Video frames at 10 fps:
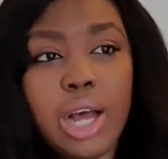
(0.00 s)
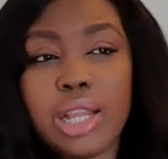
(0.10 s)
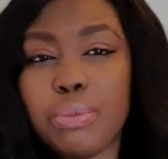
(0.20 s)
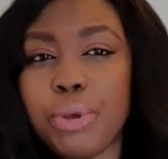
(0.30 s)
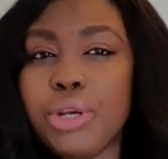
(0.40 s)

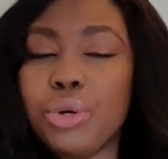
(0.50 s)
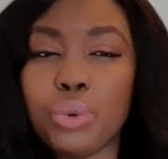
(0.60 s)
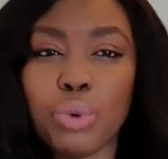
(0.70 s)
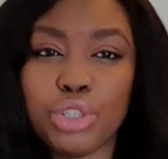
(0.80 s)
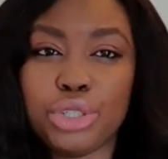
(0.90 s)
depending
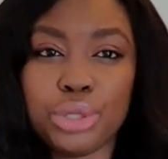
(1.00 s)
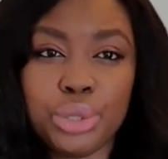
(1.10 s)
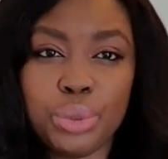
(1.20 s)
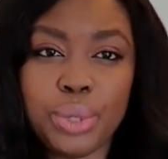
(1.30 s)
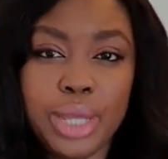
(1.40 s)
on what you're
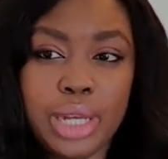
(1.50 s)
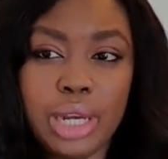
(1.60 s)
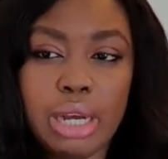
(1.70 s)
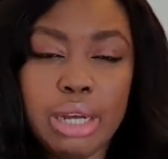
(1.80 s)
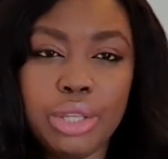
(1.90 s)
doing,
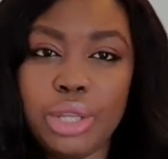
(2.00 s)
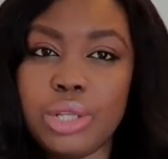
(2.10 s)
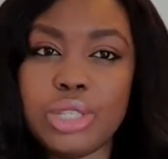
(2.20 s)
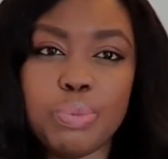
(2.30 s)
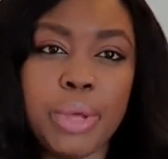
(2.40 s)
you
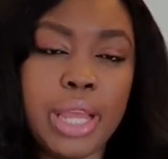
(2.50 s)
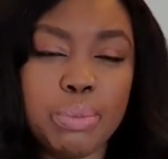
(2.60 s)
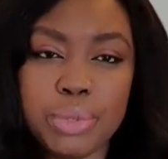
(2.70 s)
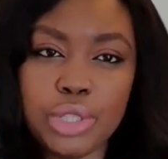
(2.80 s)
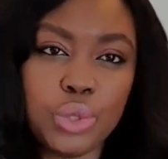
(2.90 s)
could
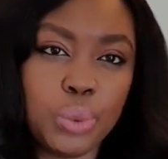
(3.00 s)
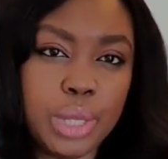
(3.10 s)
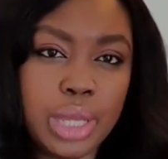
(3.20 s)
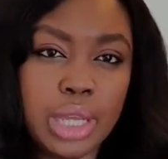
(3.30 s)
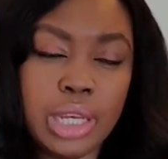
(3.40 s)
spend
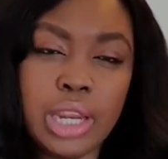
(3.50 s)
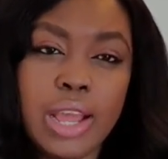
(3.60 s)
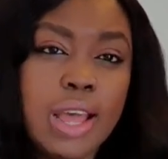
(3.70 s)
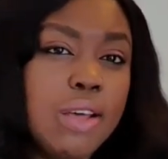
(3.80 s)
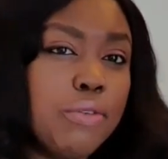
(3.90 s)
between
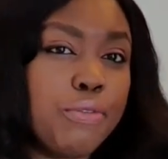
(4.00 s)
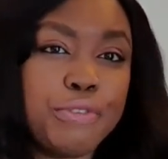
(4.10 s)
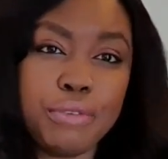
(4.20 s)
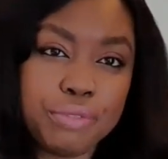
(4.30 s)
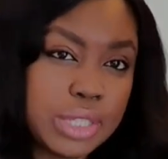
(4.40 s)

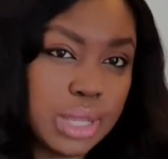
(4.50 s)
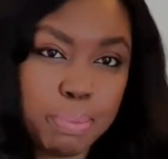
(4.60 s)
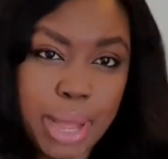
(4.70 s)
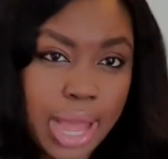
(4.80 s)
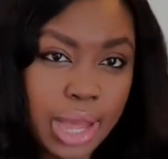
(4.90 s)

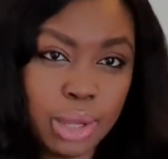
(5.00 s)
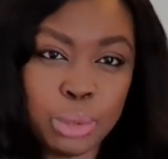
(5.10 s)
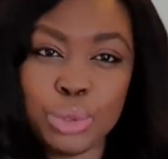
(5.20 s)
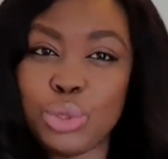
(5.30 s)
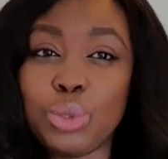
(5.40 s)

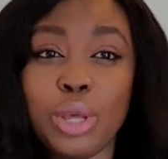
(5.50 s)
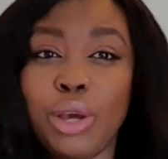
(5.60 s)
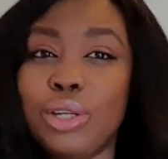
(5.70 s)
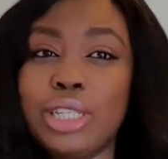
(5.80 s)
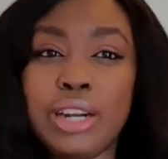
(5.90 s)
£50 to
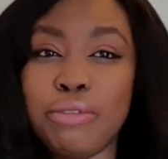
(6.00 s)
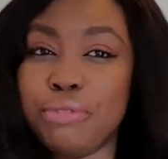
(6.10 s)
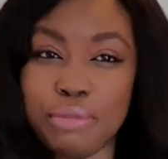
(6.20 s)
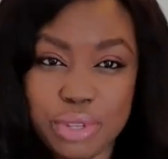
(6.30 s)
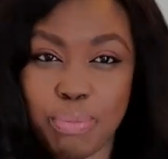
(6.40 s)

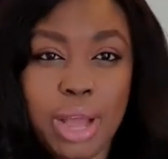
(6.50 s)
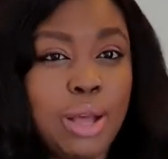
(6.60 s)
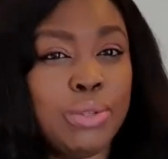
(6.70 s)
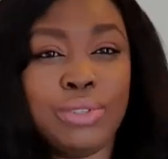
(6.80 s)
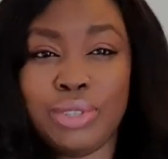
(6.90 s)

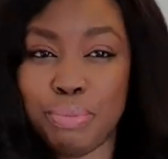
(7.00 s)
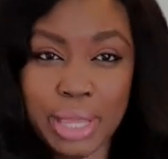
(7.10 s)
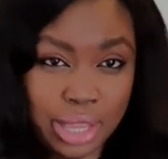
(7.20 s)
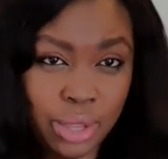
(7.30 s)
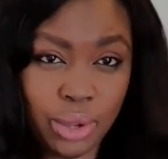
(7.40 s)
£150
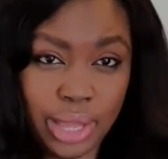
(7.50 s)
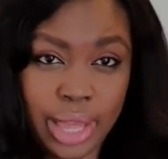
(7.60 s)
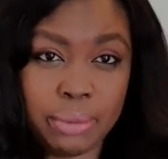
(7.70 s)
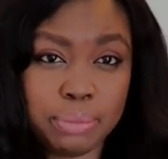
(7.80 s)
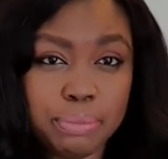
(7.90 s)
making your
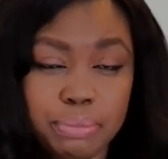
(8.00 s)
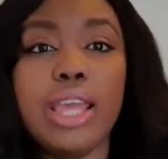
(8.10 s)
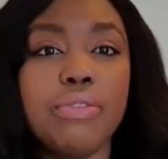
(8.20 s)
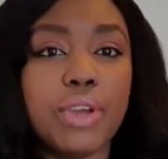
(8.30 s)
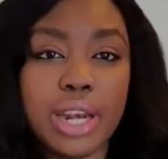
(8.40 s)
hair.
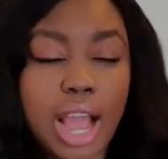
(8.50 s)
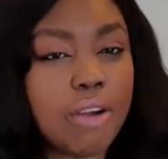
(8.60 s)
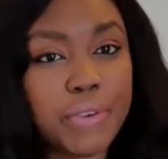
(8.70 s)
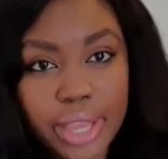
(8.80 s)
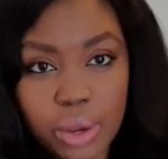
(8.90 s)
If you're an
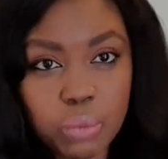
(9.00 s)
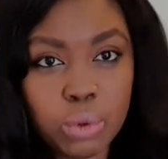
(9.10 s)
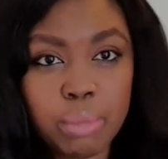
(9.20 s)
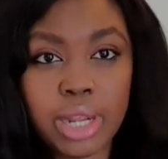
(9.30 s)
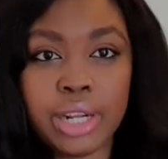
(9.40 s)
African
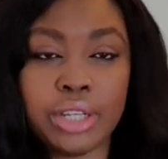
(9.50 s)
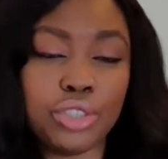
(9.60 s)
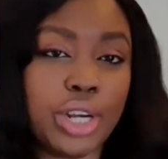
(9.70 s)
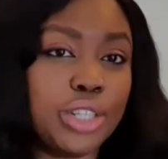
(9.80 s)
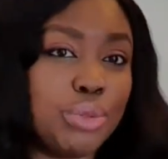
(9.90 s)
woman and you're
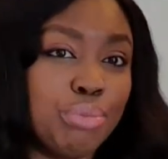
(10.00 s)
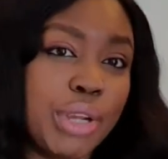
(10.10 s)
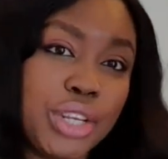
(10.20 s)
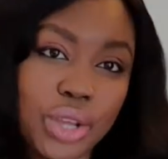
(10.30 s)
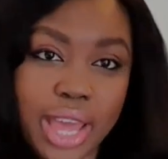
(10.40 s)
trying to
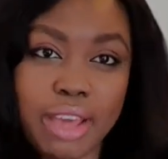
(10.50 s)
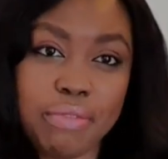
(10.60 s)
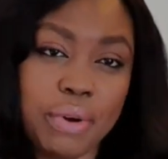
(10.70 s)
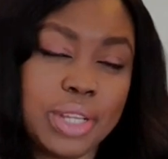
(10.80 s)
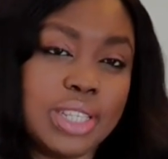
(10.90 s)
braid your hair,
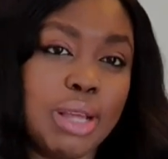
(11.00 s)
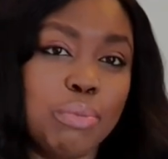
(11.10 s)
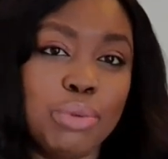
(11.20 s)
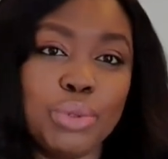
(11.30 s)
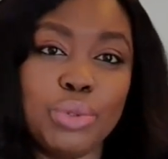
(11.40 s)
for
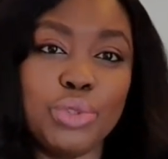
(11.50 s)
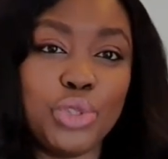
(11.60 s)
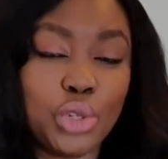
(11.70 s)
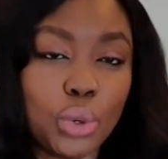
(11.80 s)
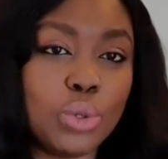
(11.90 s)
example,
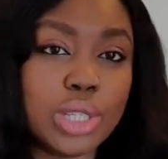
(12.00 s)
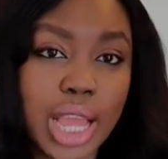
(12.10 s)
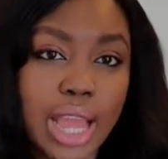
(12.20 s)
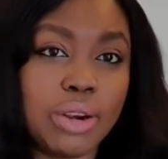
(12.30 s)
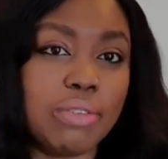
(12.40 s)
those
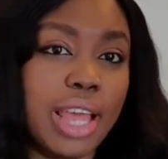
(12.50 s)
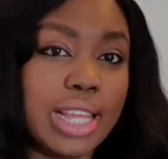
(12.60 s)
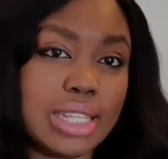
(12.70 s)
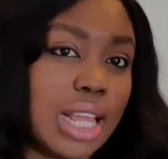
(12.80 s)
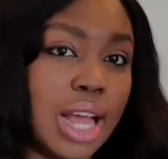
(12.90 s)
kind of
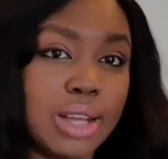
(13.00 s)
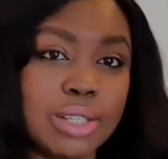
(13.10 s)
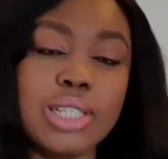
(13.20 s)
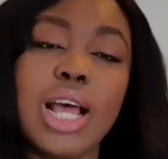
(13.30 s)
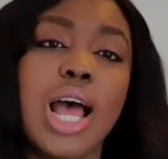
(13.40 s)

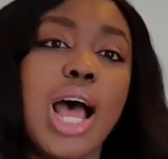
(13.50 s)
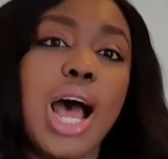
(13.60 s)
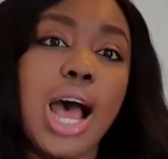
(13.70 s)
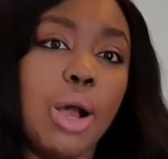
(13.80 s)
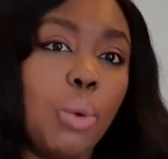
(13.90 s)
hairstyles
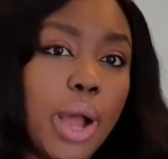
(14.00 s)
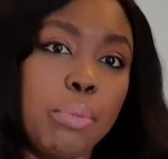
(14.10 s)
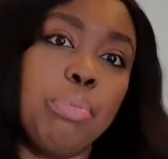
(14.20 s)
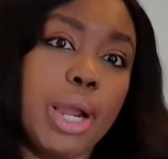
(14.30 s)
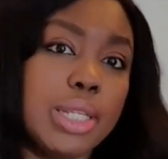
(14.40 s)
are
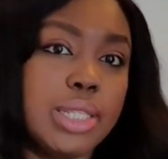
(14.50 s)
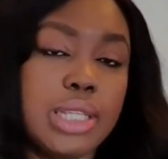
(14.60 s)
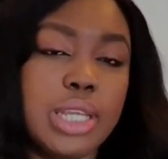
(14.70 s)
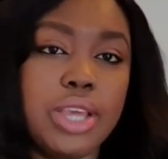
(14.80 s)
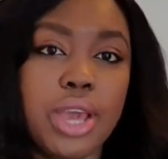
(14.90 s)
quite
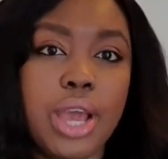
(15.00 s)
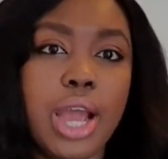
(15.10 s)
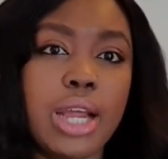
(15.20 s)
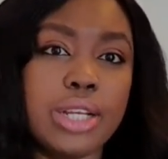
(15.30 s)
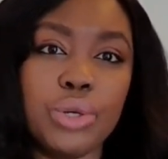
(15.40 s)
pricey here,
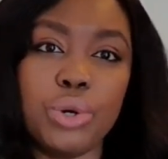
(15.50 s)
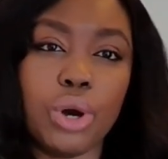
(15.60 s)
and it could